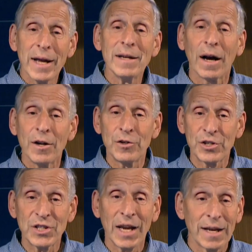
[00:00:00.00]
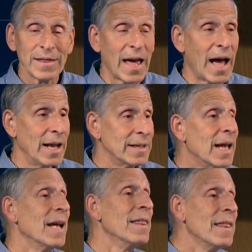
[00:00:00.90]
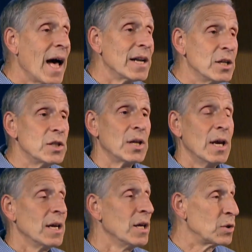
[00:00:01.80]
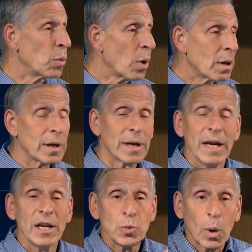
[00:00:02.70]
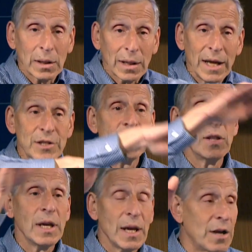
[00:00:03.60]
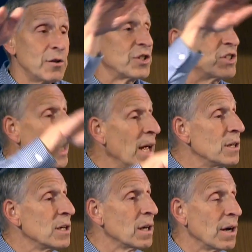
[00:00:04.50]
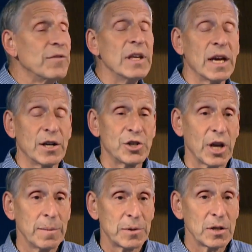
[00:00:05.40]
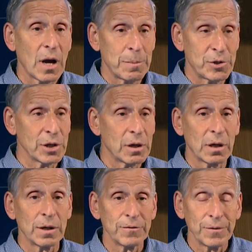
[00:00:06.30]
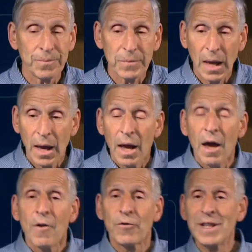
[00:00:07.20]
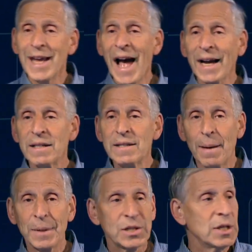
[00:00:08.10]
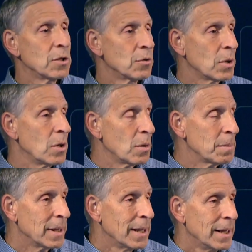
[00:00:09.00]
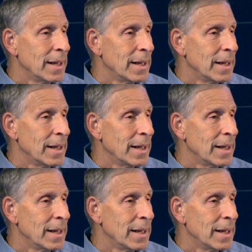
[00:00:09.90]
trying to understand that. And that is his work, is what led to the understanding of the S-shaped adoption curve. For the academics in the room,